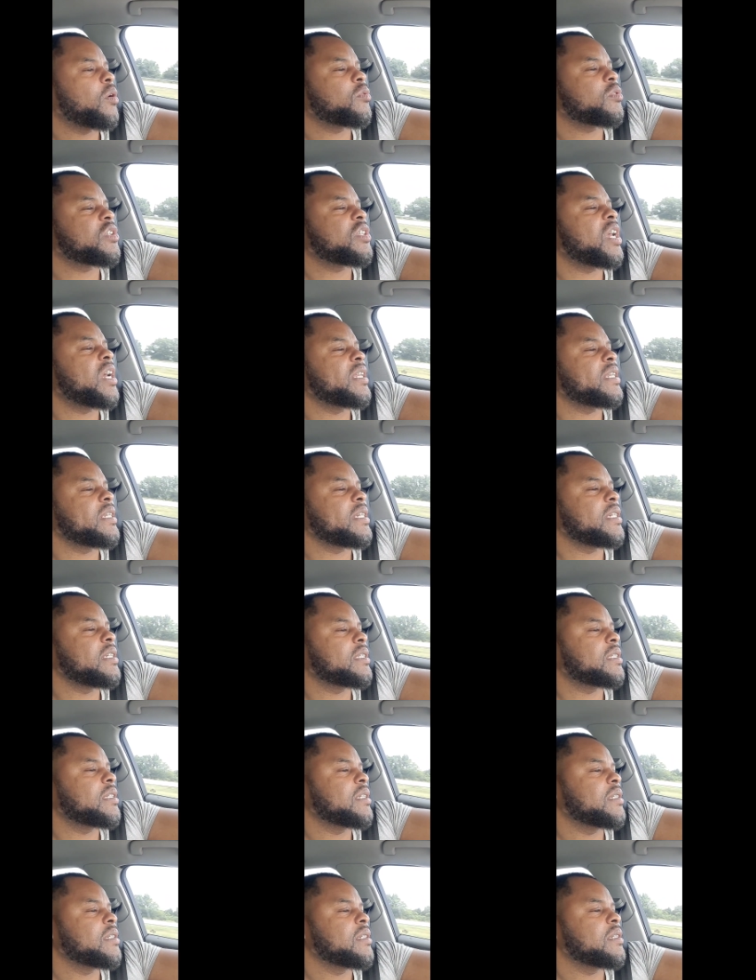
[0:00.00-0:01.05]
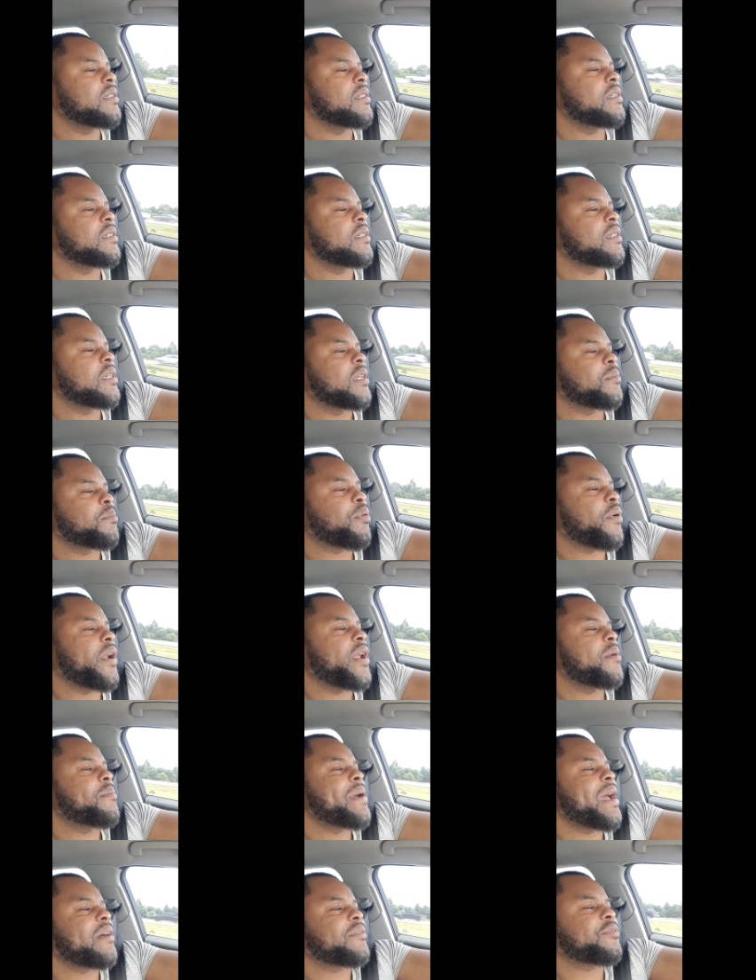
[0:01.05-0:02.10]
on Sundays. Pray
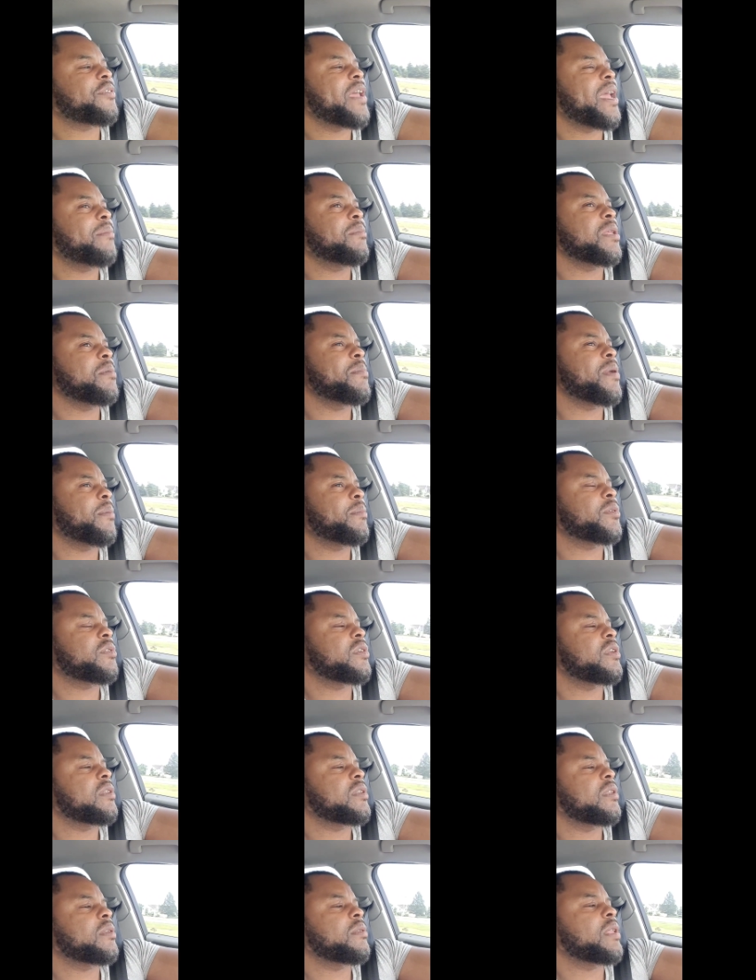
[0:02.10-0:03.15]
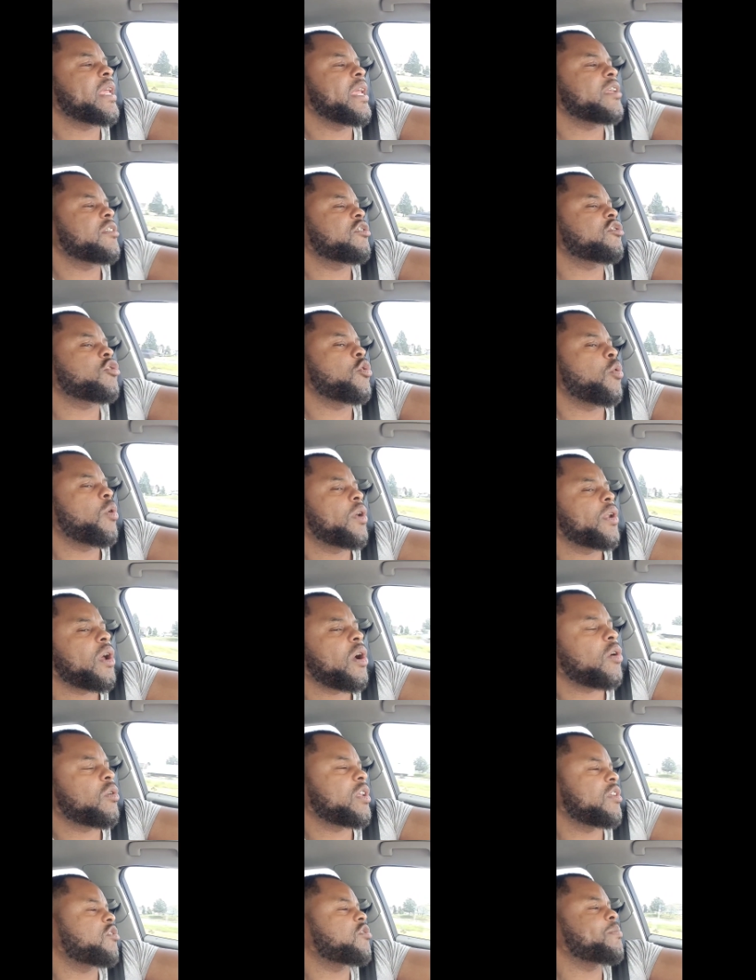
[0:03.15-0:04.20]
about family members and things that's going
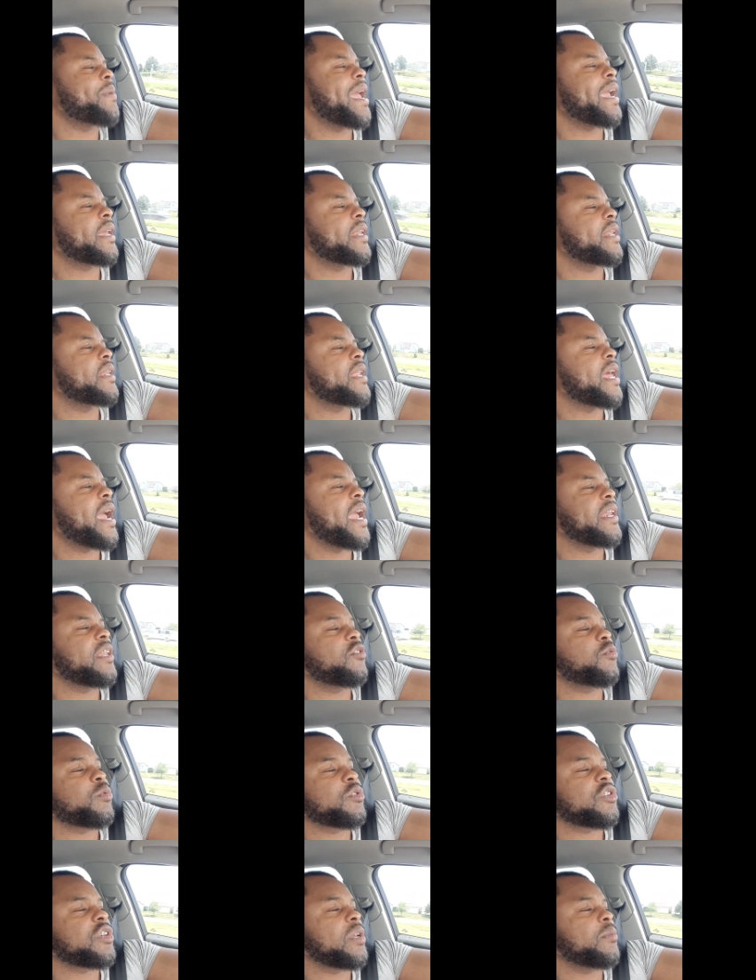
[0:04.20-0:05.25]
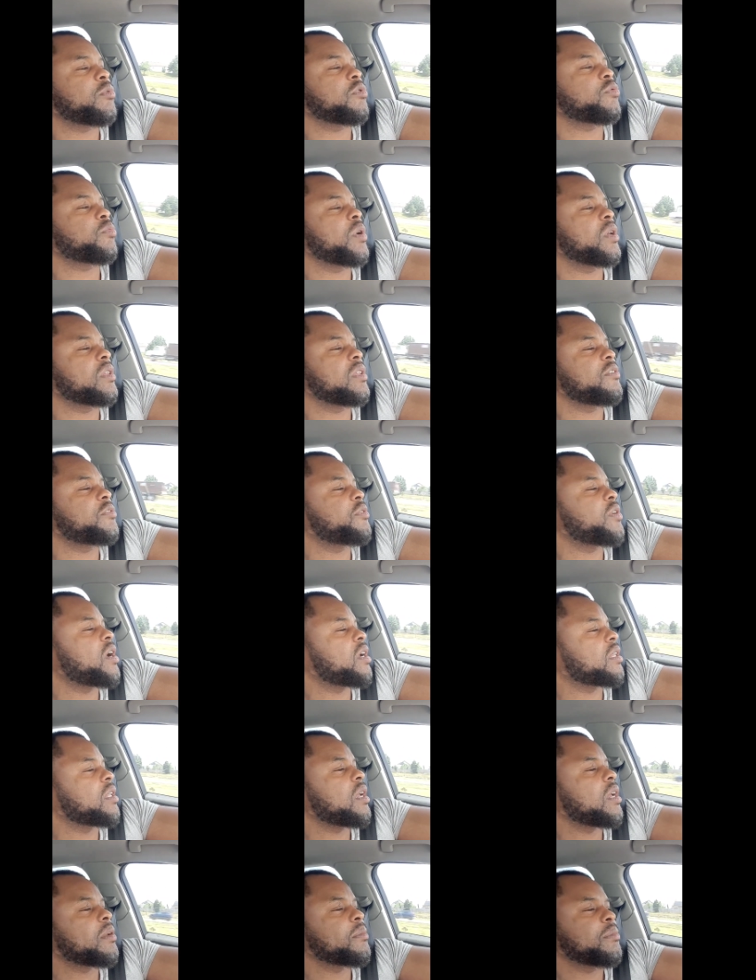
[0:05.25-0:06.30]
on. This was back in the 90s when shit was really
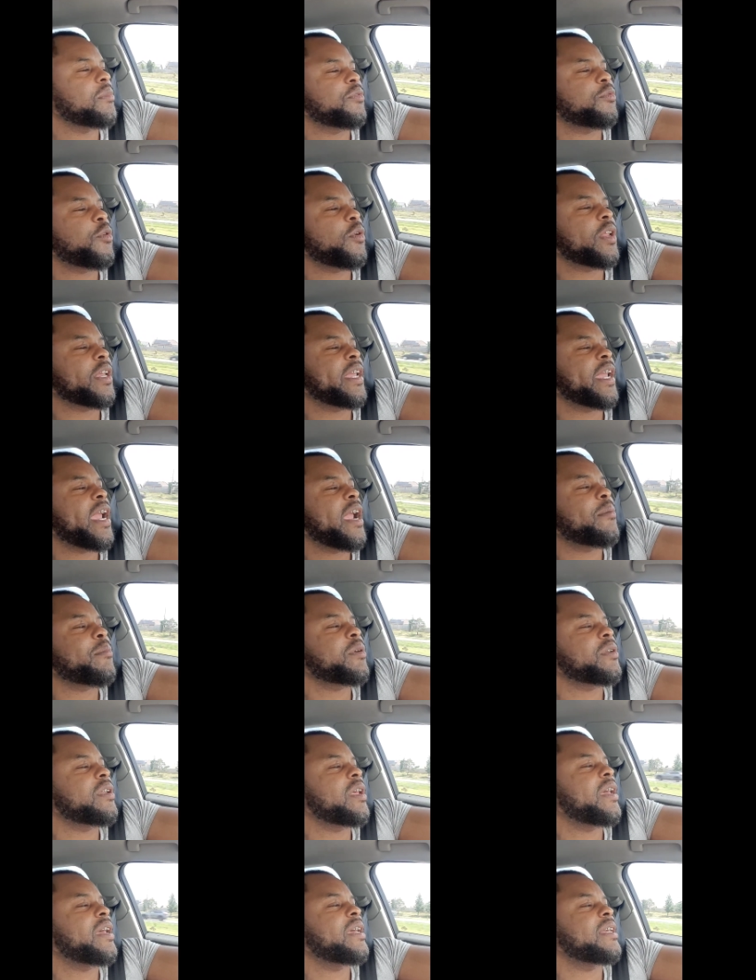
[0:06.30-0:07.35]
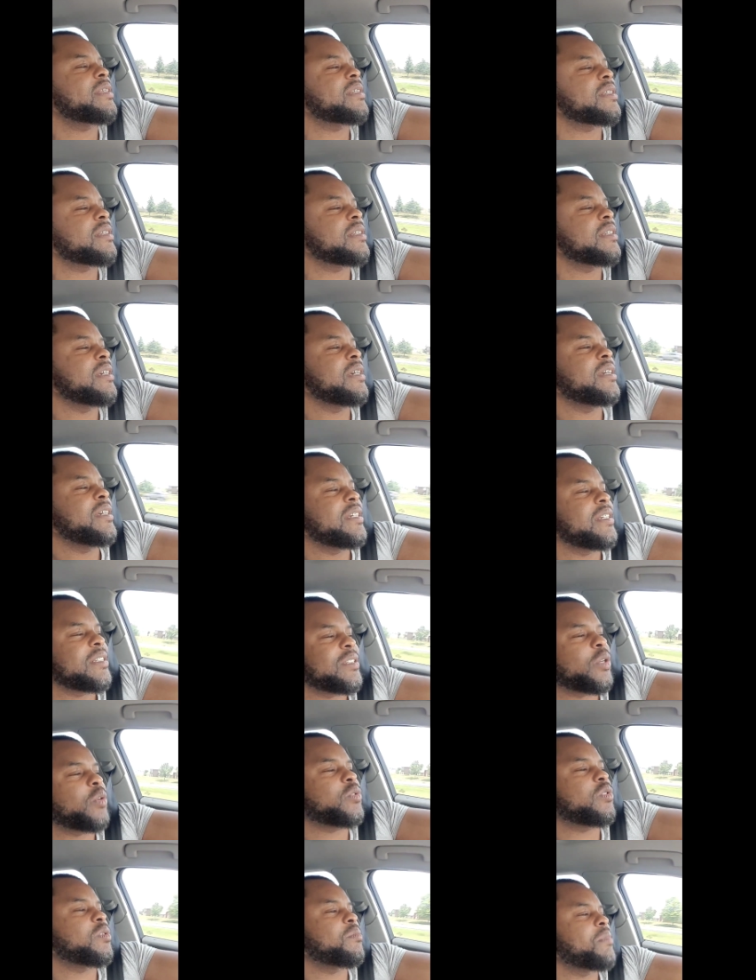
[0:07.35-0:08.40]
fucked up. Before the camera days and
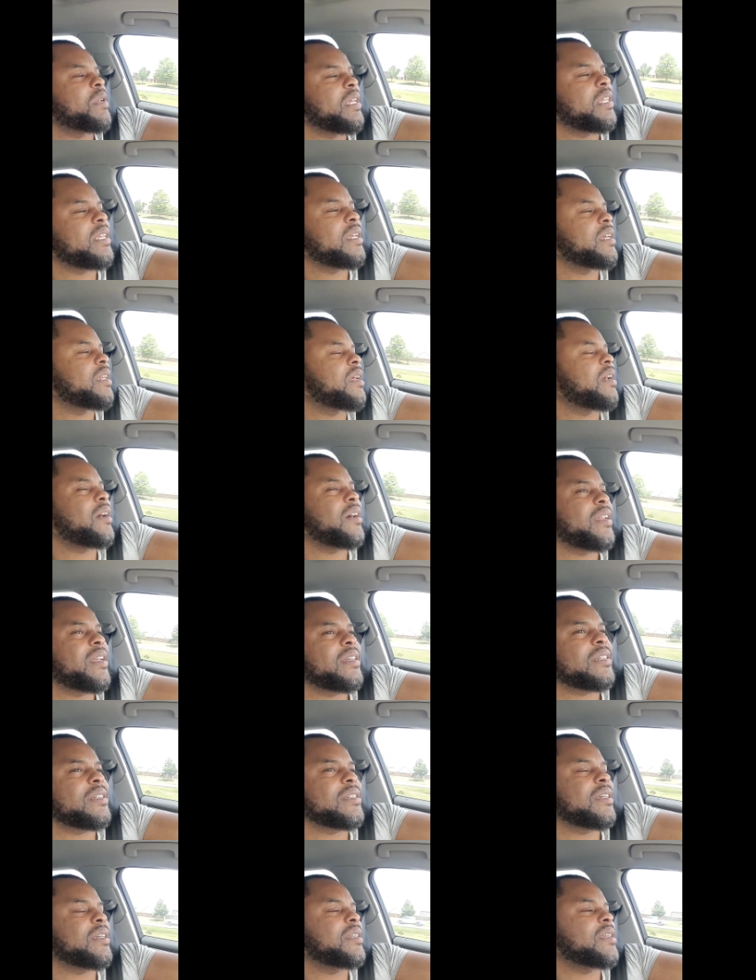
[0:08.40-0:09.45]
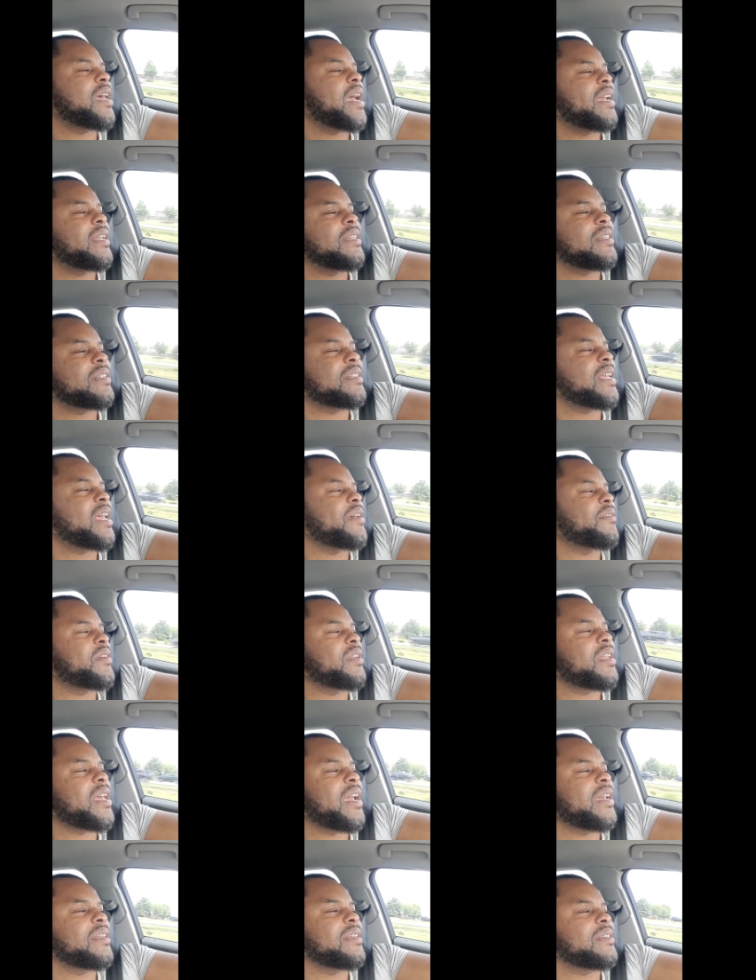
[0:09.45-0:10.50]
social media and all that shit.
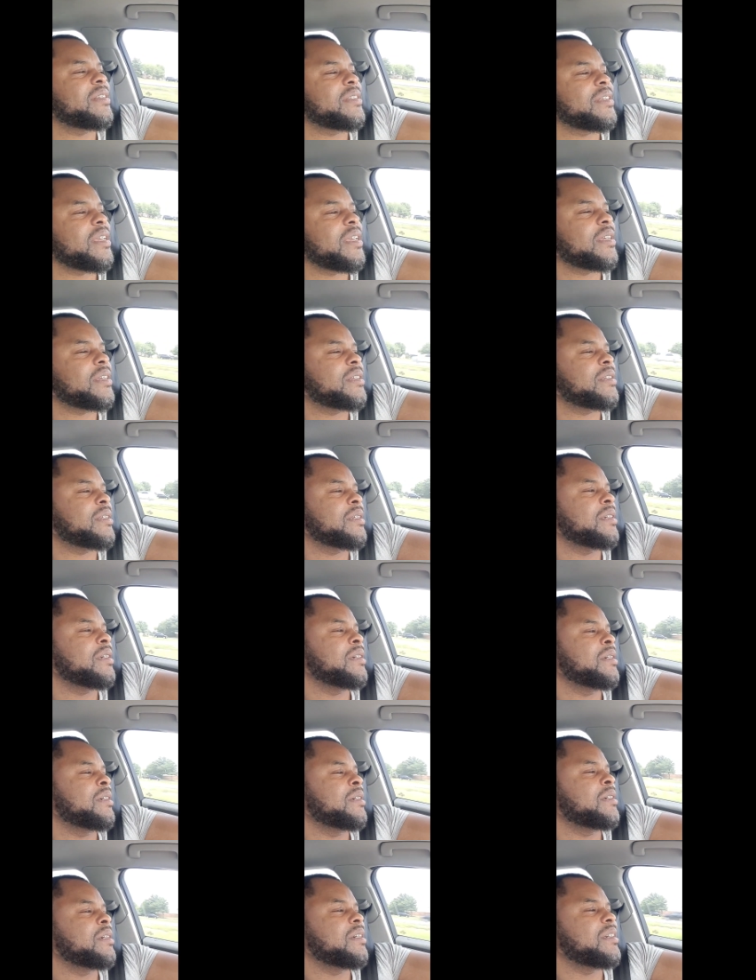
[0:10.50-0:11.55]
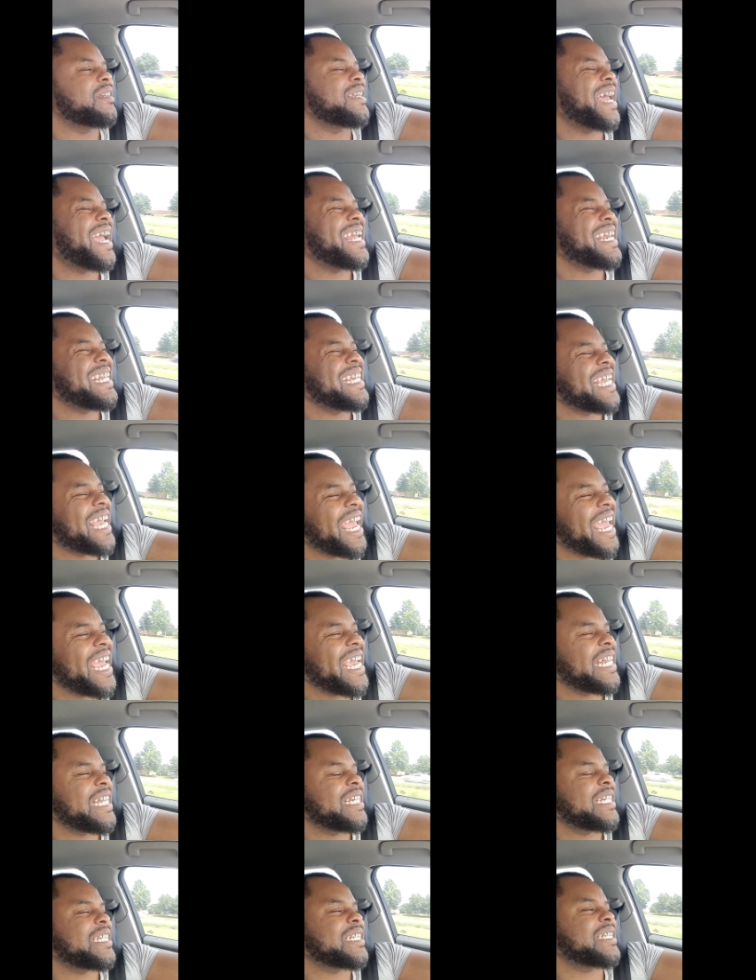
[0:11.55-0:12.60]
97, 96,
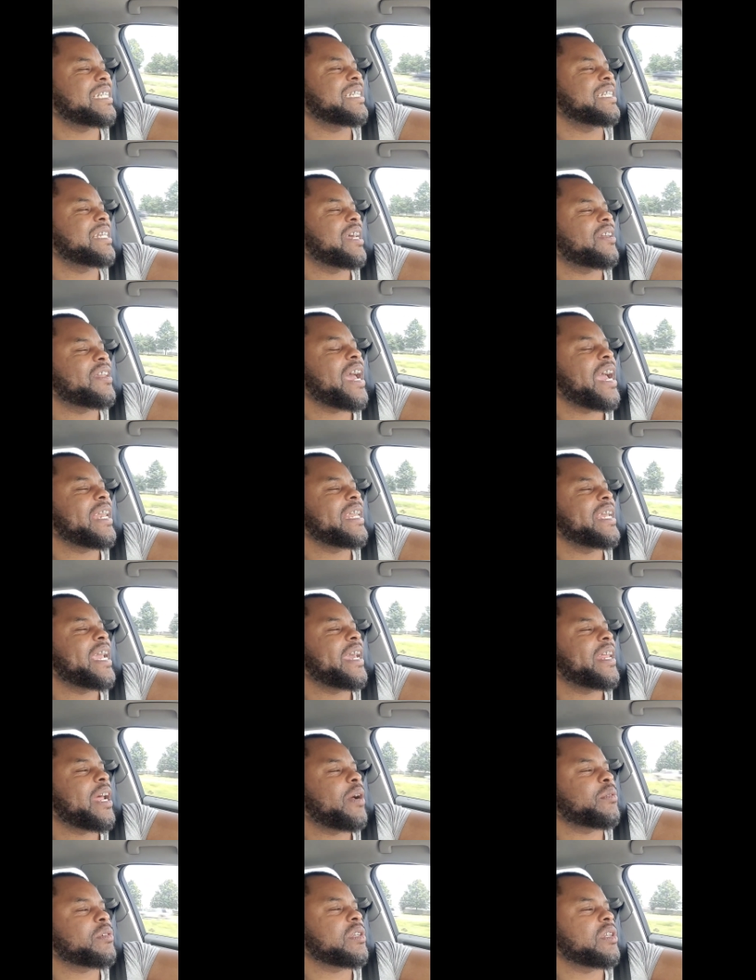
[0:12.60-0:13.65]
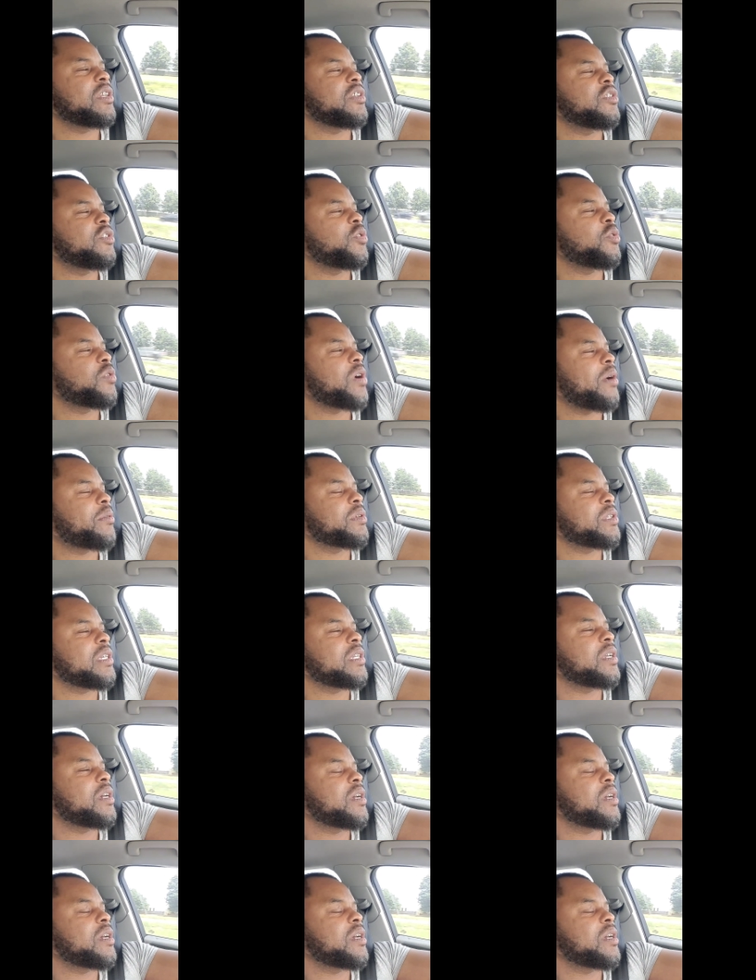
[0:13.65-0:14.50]
98-ish. Now 98 I was in the Jew, I was in